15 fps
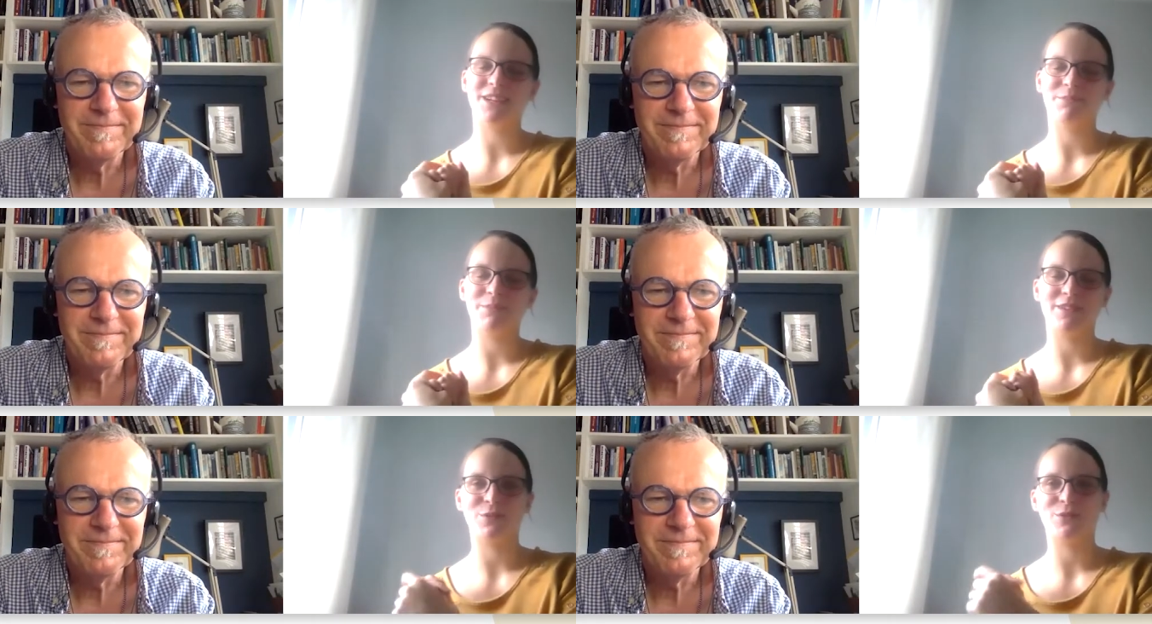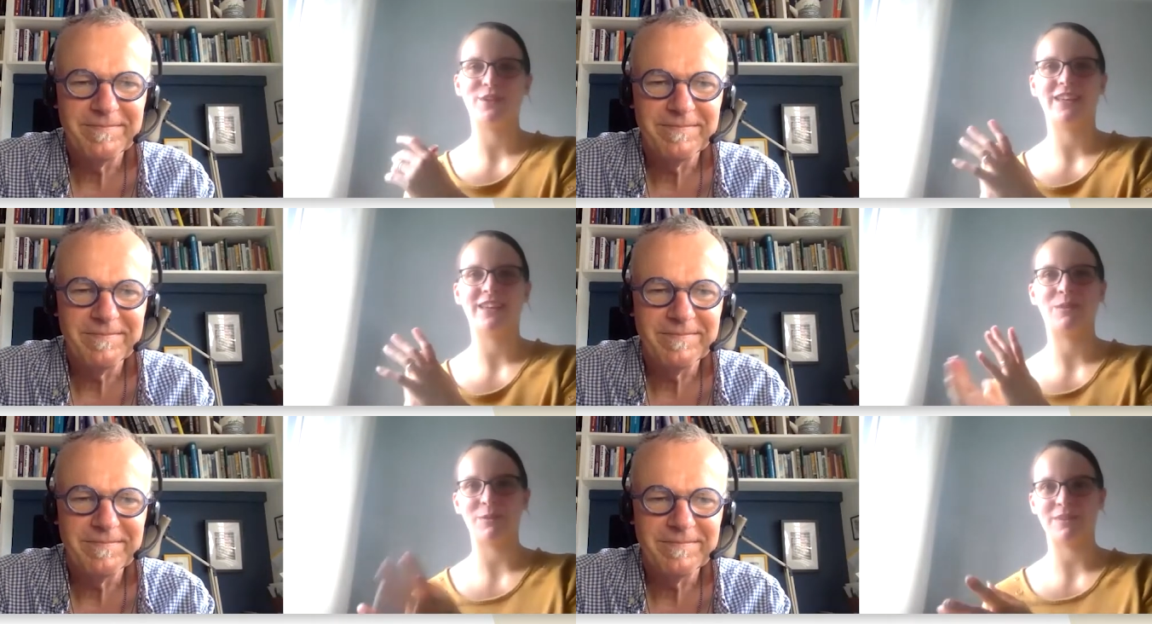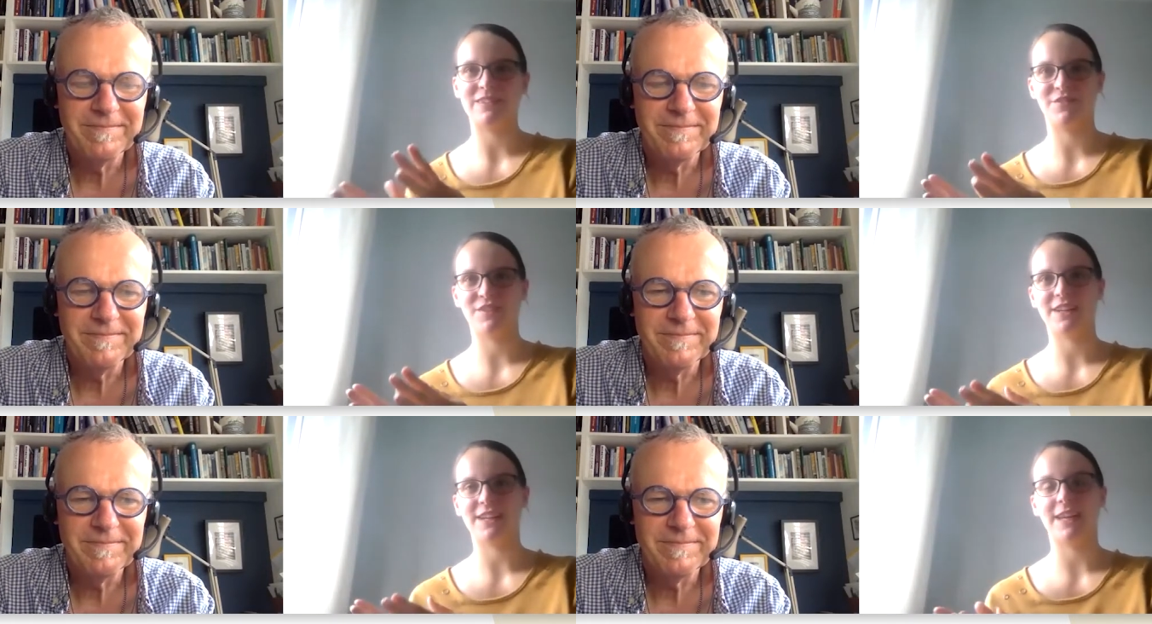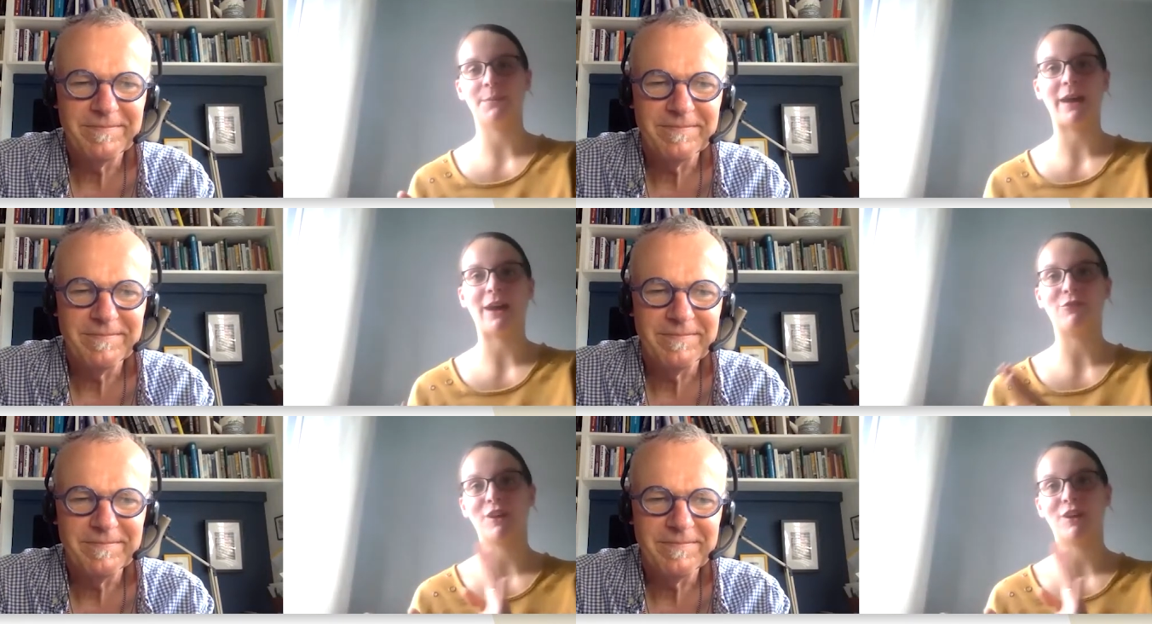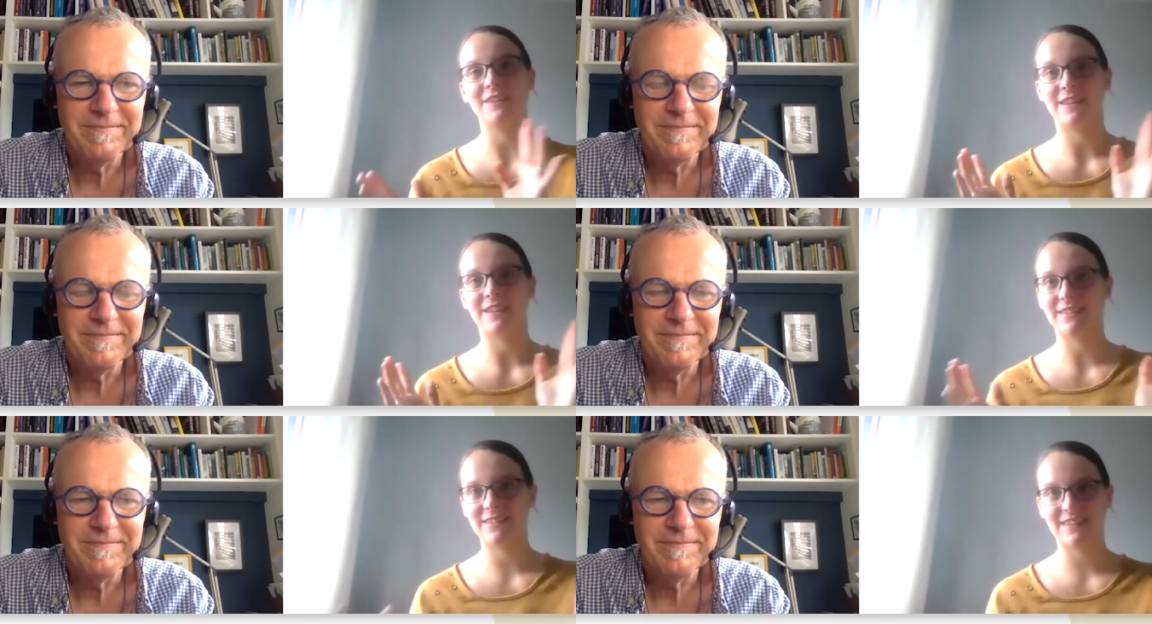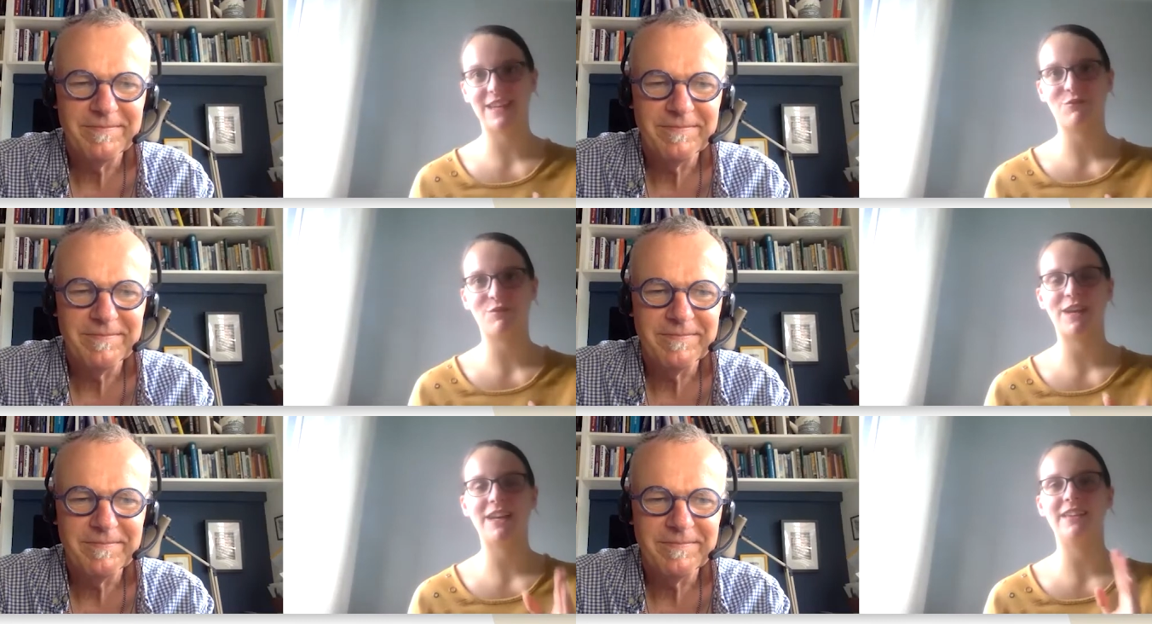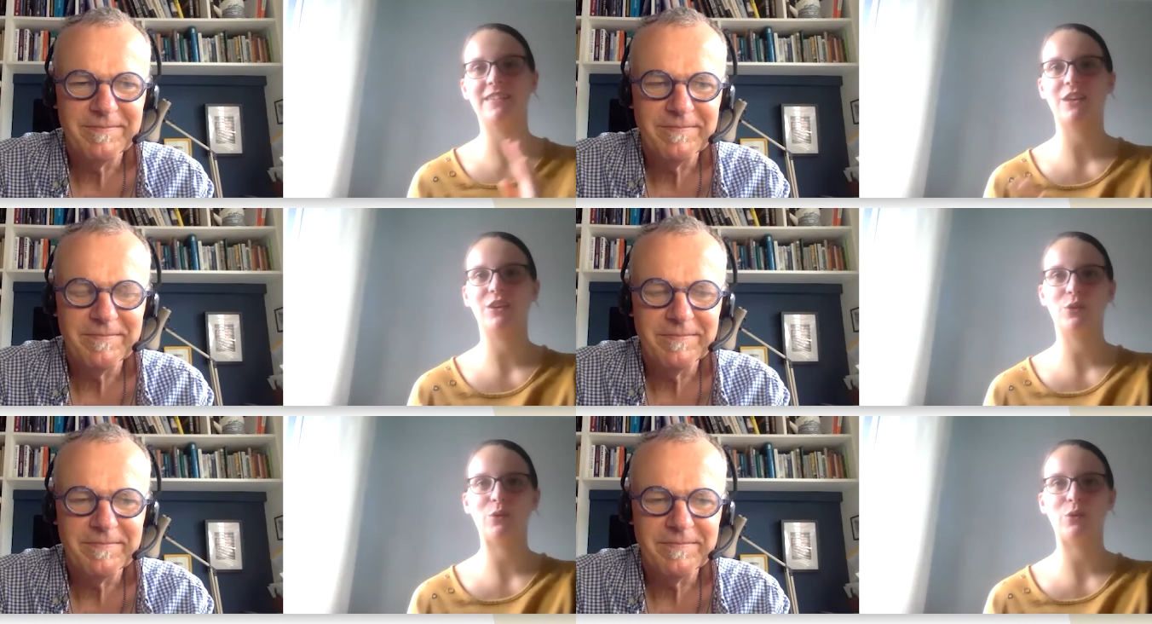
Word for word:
Speaker 1: we're going to be talking specifically about writing a series.